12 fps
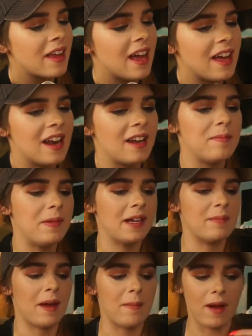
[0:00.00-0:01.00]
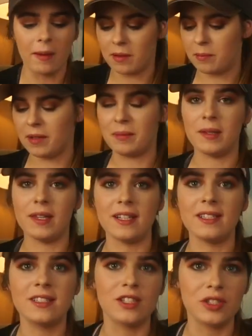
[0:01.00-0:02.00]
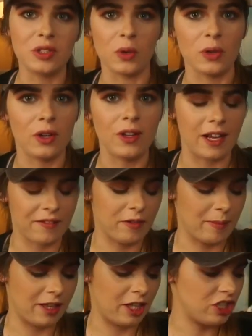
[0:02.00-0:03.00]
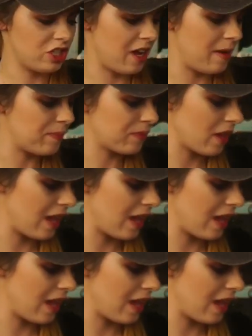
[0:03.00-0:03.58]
and I'd beg my mom to bring me this to school, like for my lunchtime.